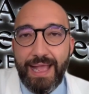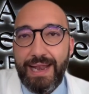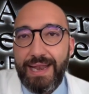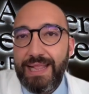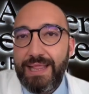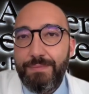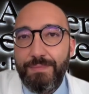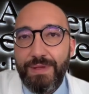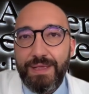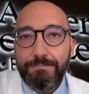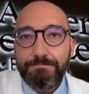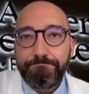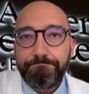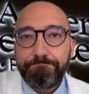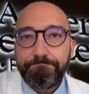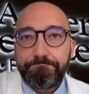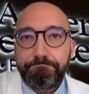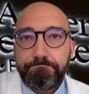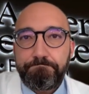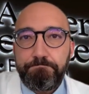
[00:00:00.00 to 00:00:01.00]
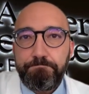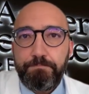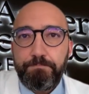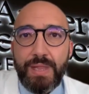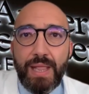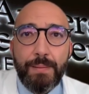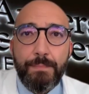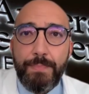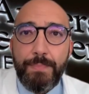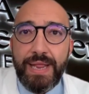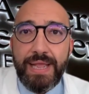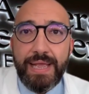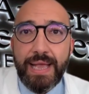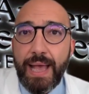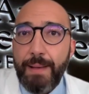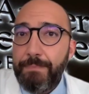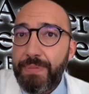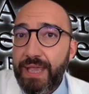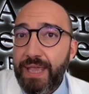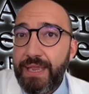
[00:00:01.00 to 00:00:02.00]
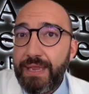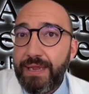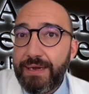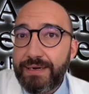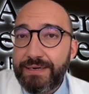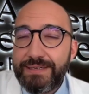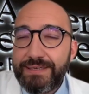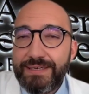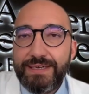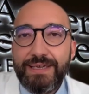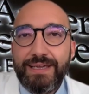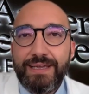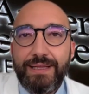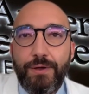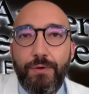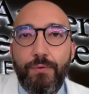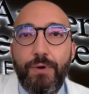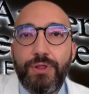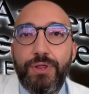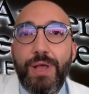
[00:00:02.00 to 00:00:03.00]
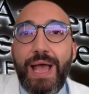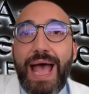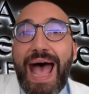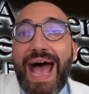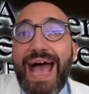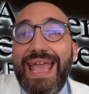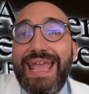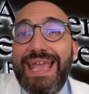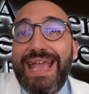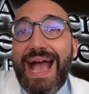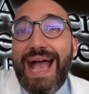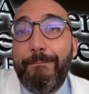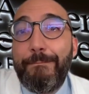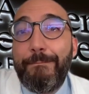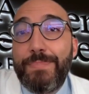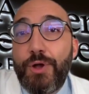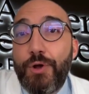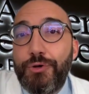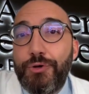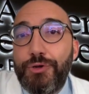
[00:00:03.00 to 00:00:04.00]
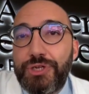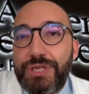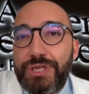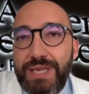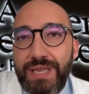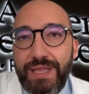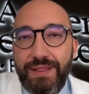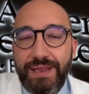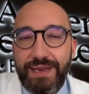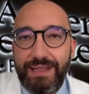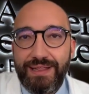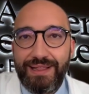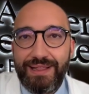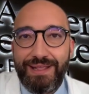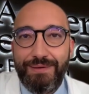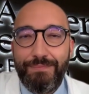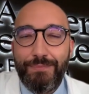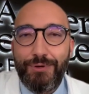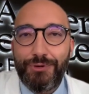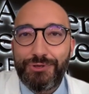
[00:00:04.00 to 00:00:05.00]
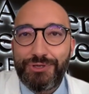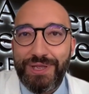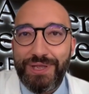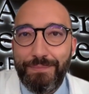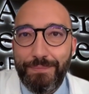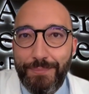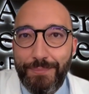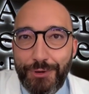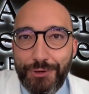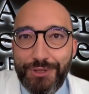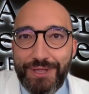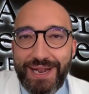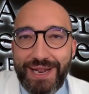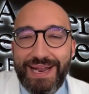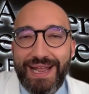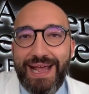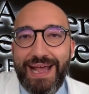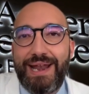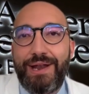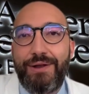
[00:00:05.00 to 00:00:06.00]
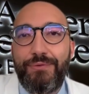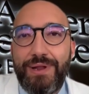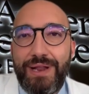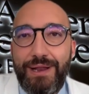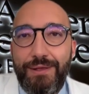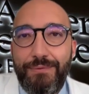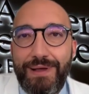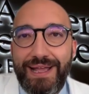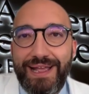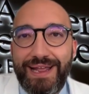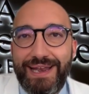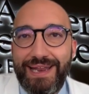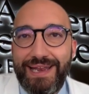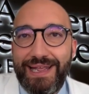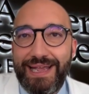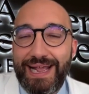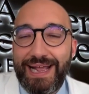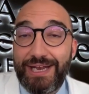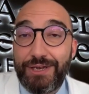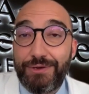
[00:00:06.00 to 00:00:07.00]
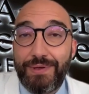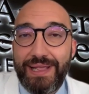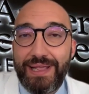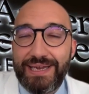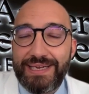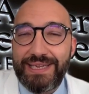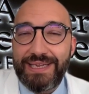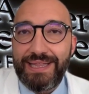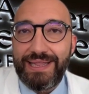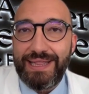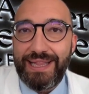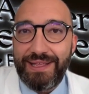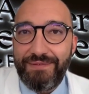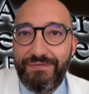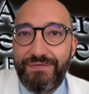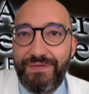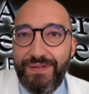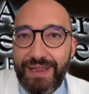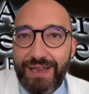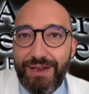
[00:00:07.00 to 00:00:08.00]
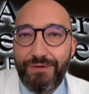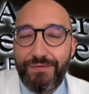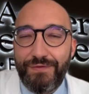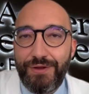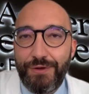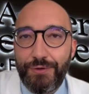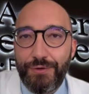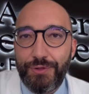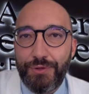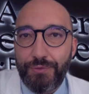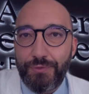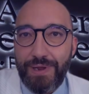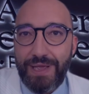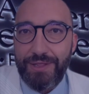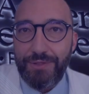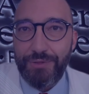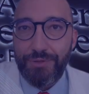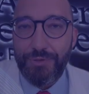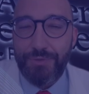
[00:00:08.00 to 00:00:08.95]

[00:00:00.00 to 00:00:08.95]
Let me bring up here what I am considering the most important and relevant clinical trials in the field of neuroendocrine